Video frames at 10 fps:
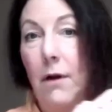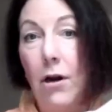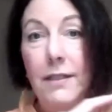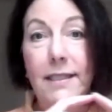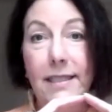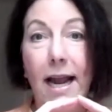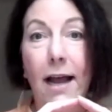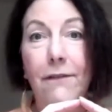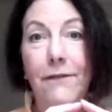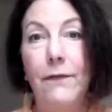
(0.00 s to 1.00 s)
our
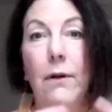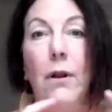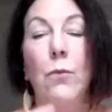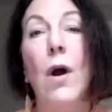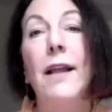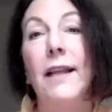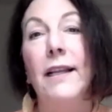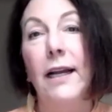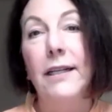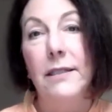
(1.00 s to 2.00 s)
staff and why they
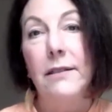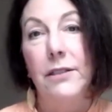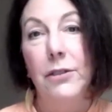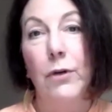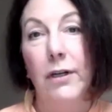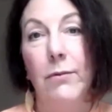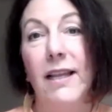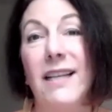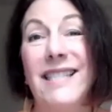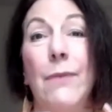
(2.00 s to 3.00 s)
liked to work with us.